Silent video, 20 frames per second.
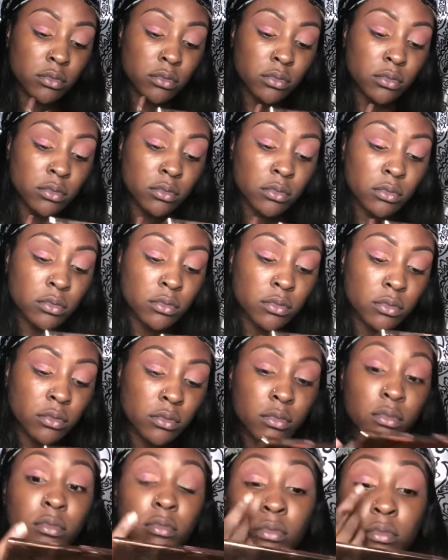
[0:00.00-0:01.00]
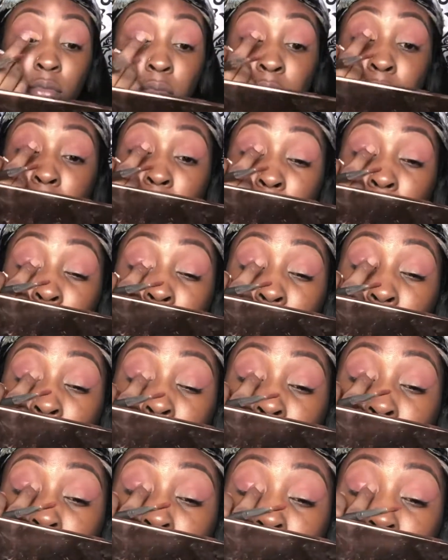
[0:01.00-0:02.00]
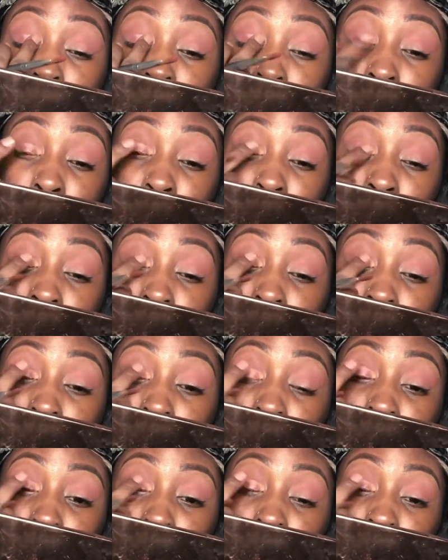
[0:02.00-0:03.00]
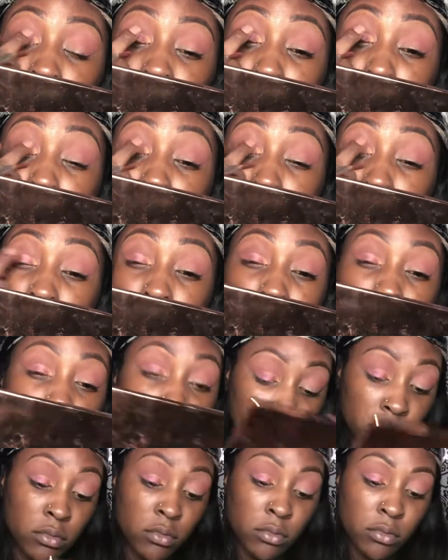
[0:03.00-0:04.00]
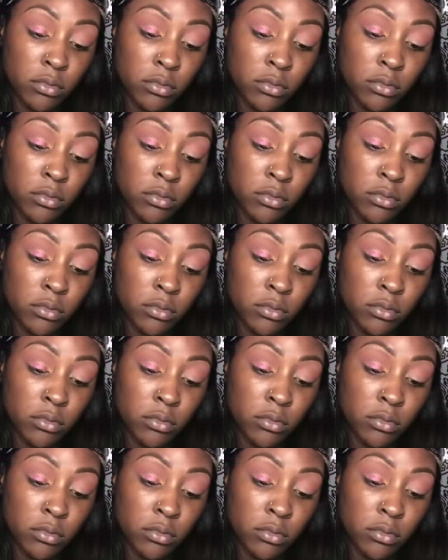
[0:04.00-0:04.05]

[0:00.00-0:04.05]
my fingers started applying it way better than what the brush was doing.